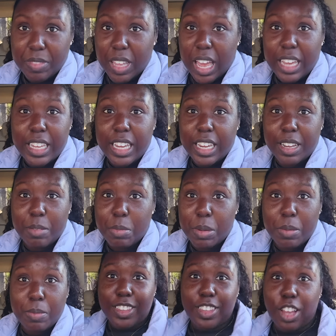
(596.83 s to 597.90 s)
I can't
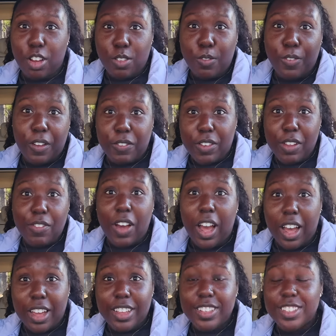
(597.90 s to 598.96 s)
be,
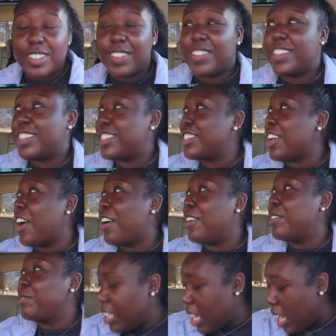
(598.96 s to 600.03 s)
55s.
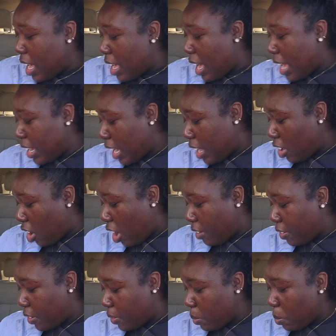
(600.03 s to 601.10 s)
So, yeah. I got a
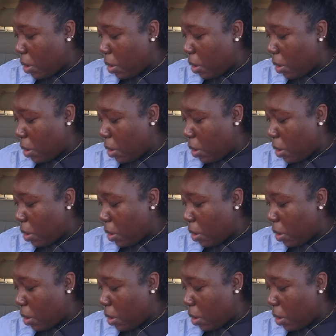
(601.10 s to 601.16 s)
coffee from